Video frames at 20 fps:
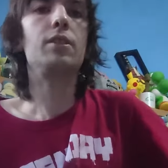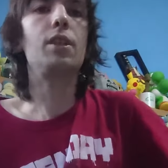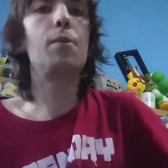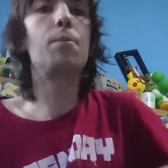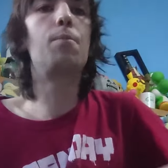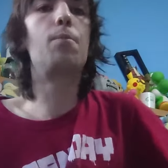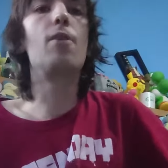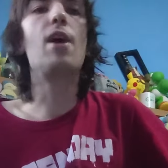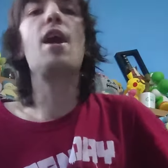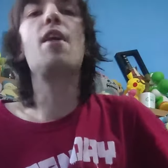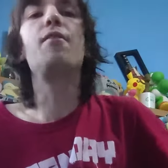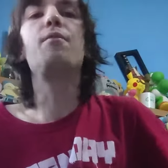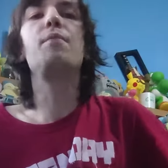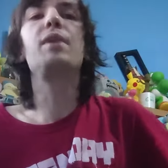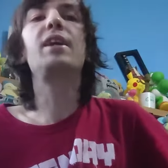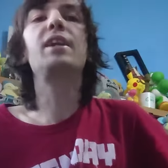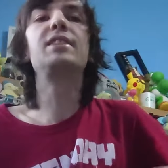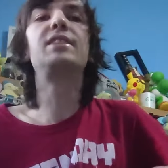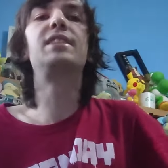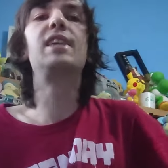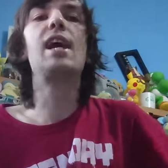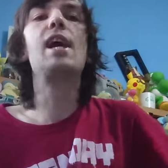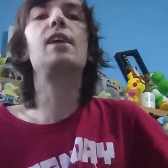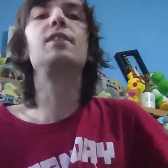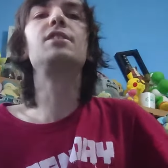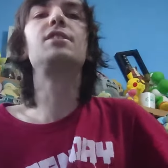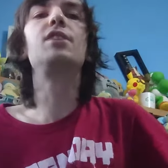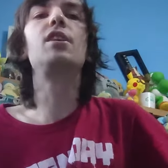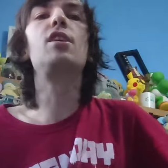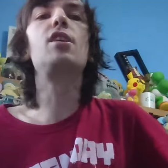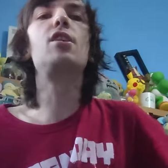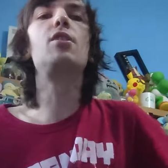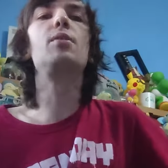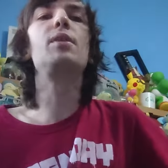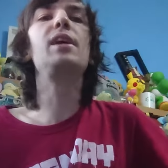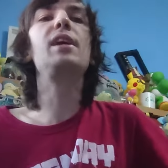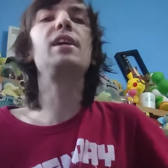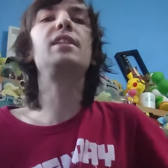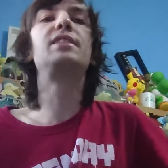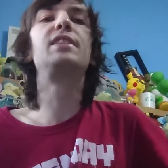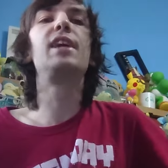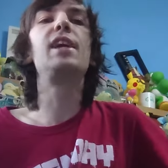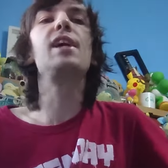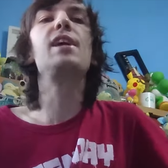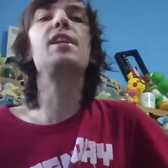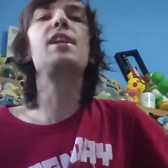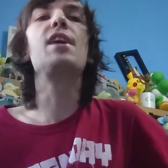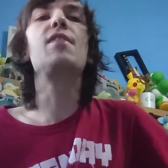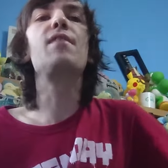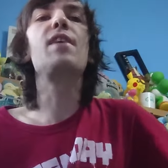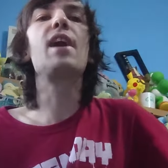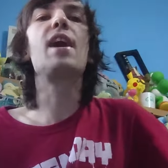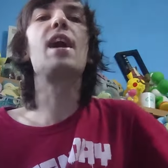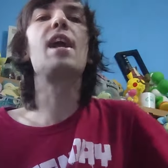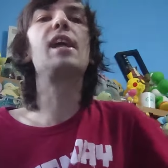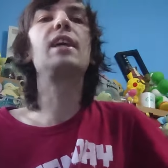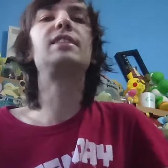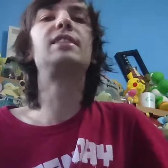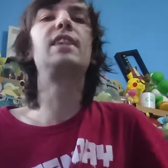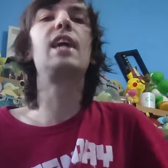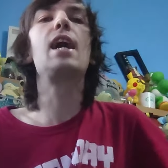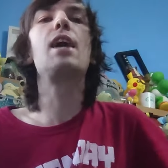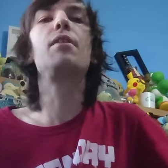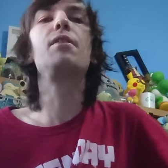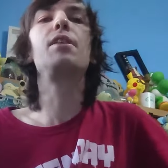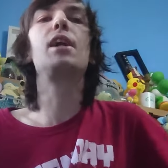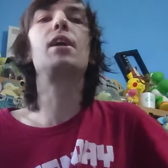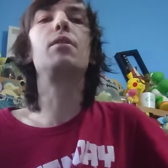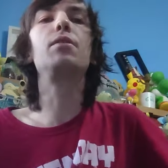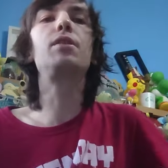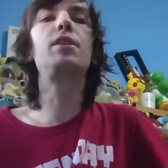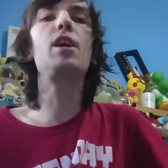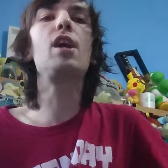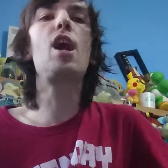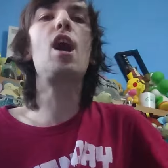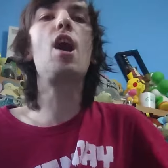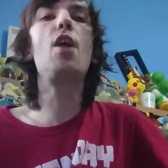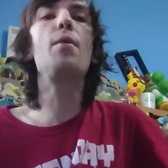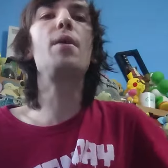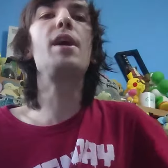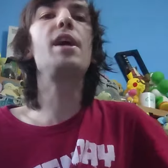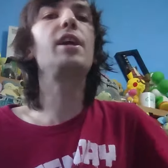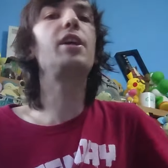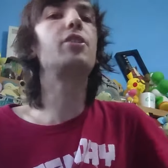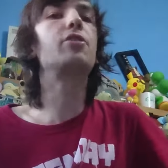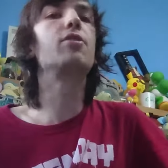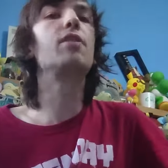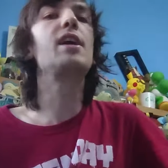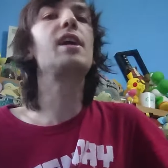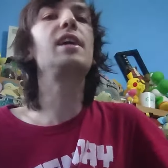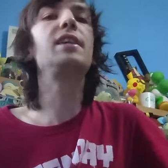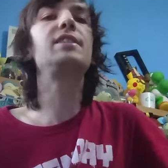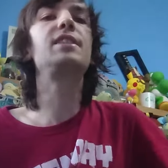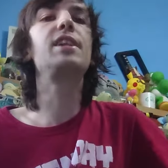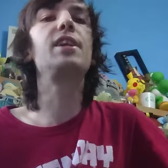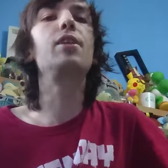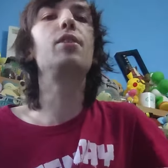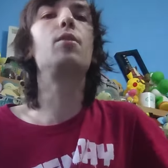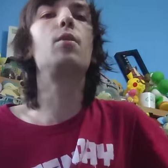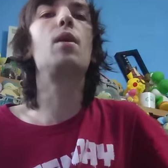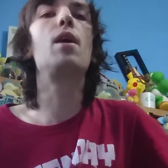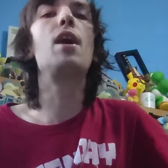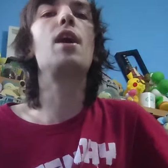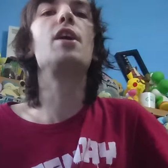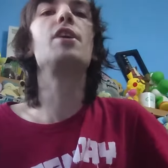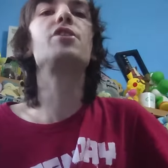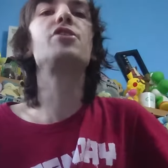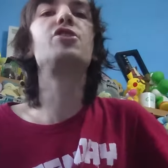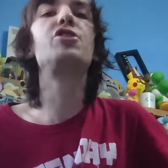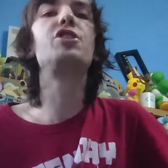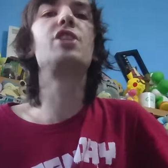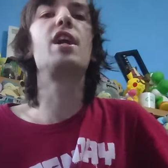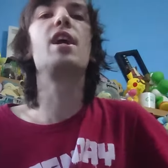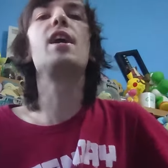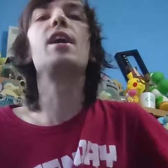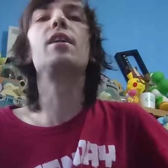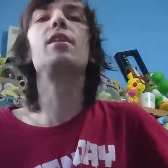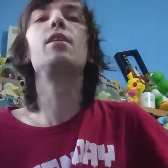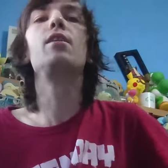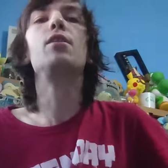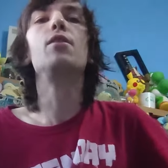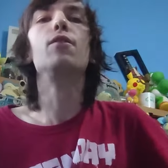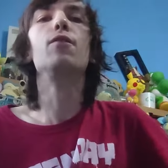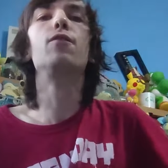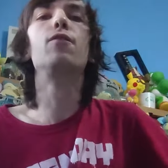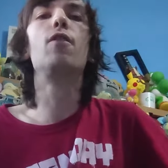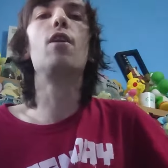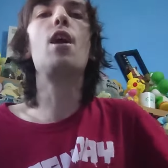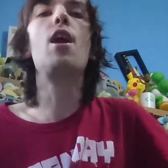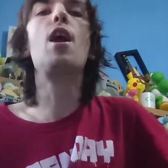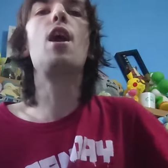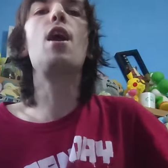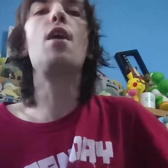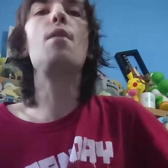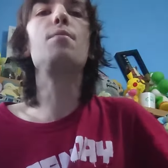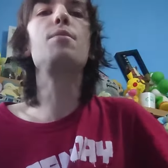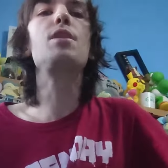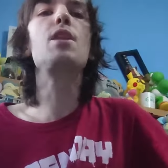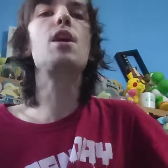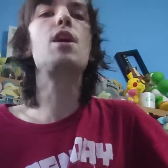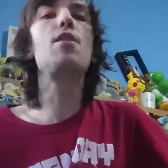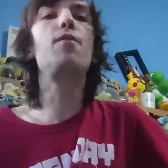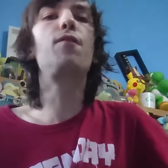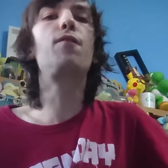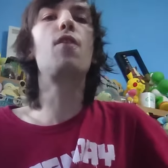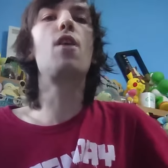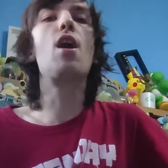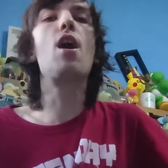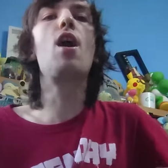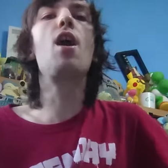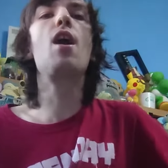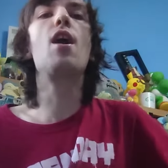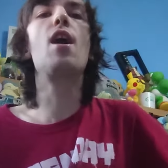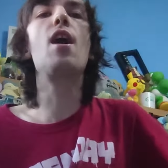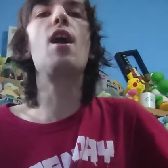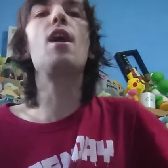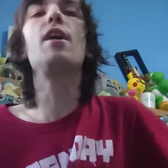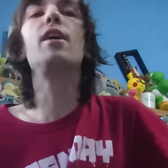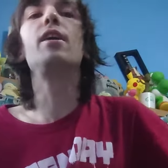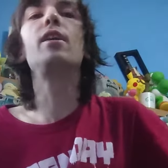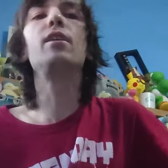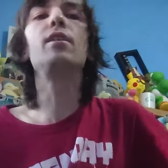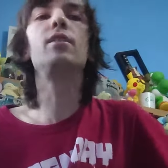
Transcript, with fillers: your breath, make it sound so easy. Never had a time, no going crazy. Watching from the floor.